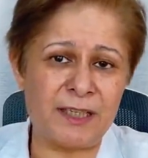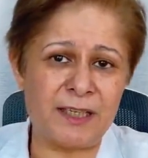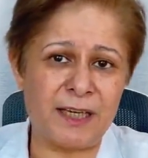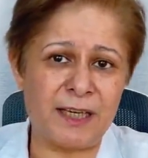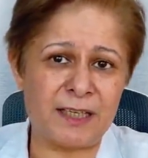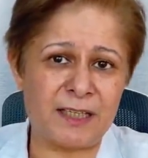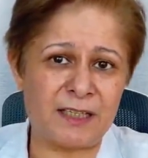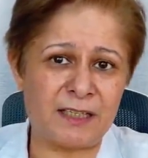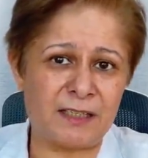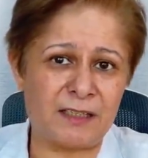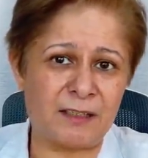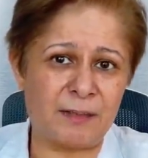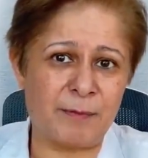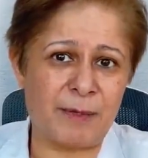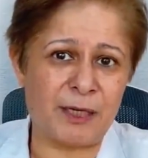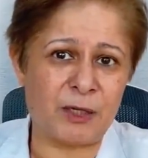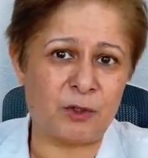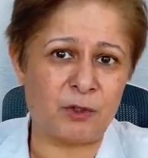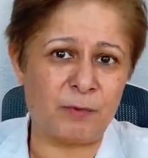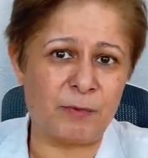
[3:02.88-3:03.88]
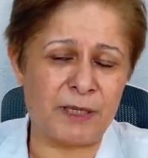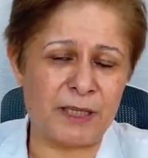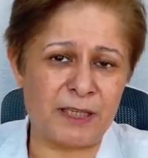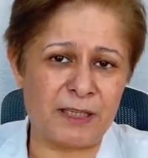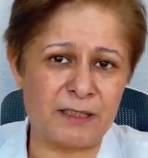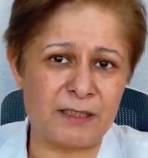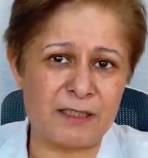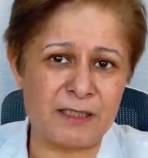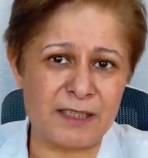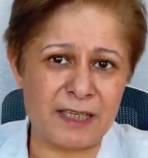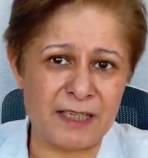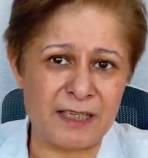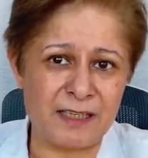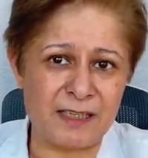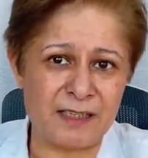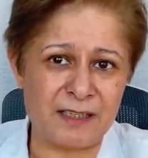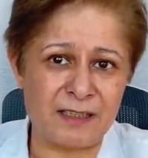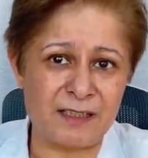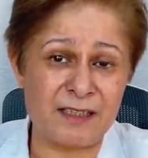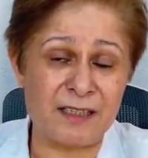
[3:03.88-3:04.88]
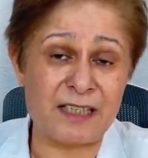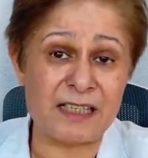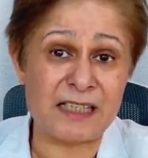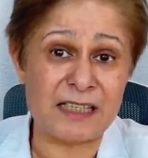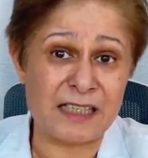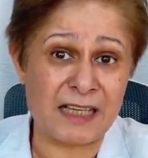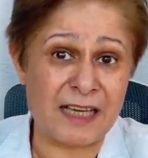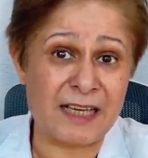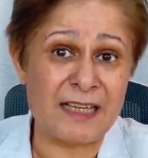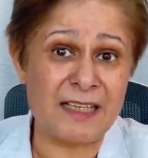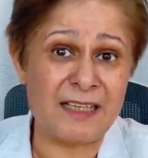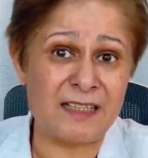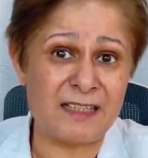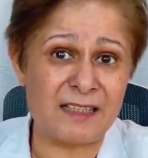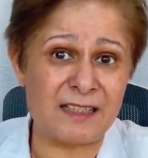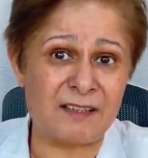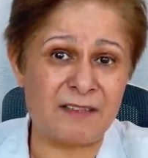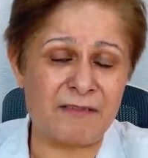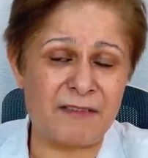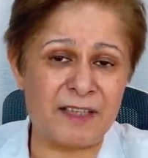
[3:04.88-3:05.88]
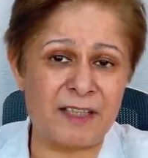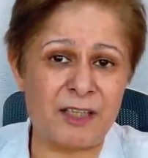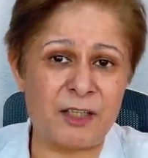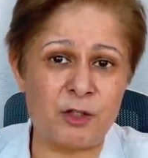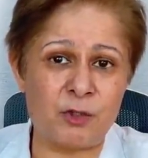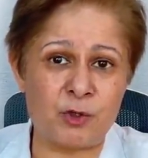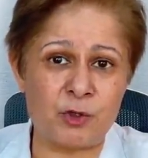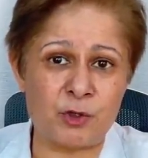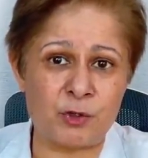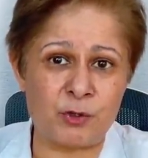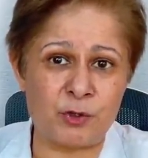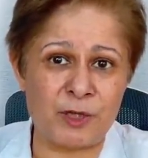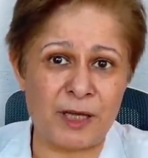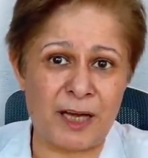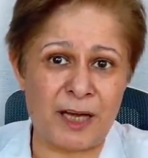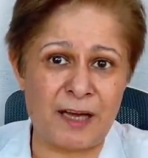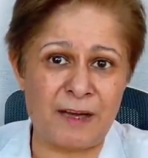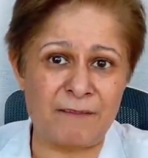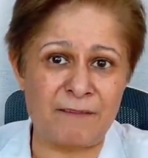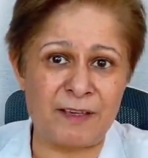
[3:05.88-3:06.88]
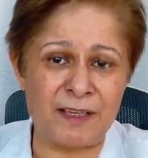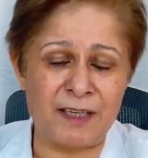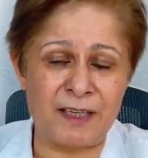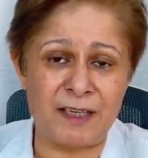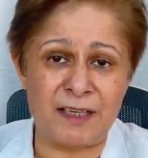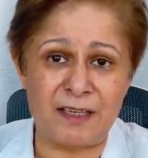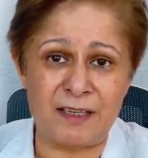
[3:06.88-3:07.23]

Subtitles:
at BALCO Medical Centre, decides whether you should have